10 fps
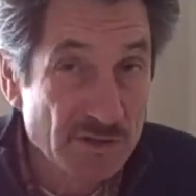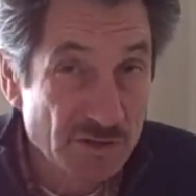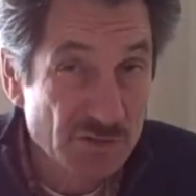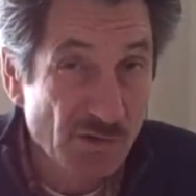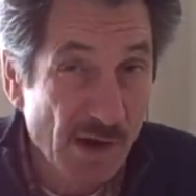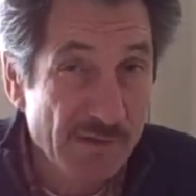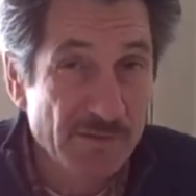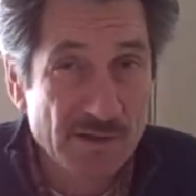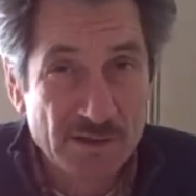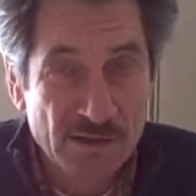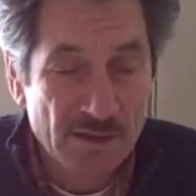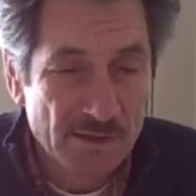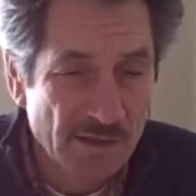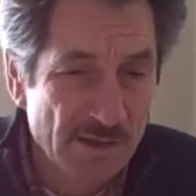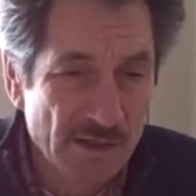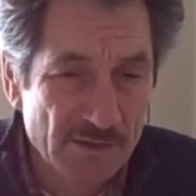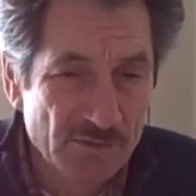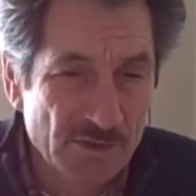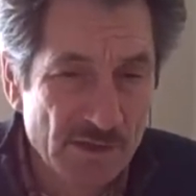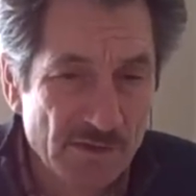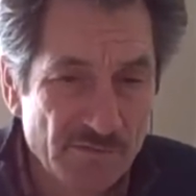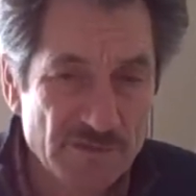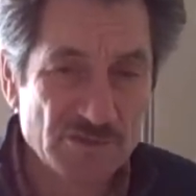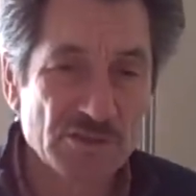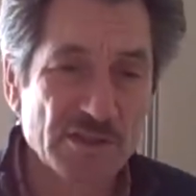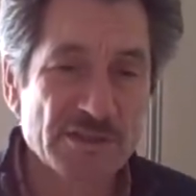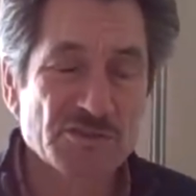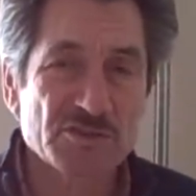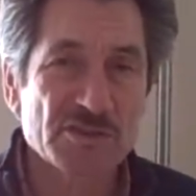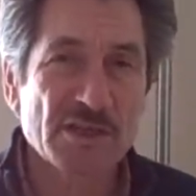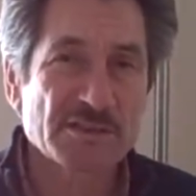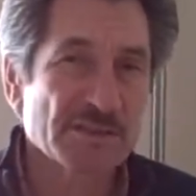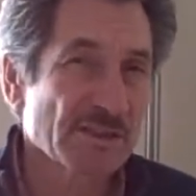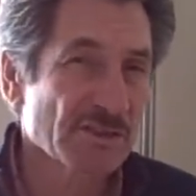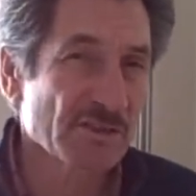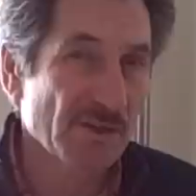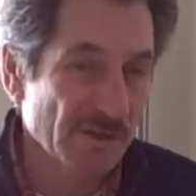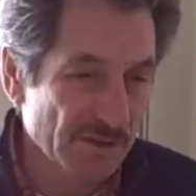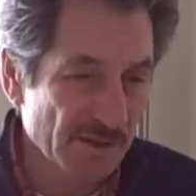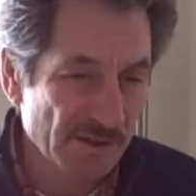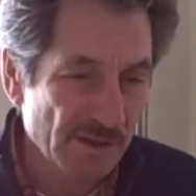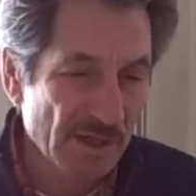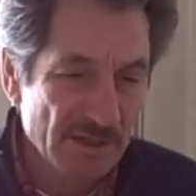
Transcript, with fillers: just driving and not doing any physical exercise, and I started to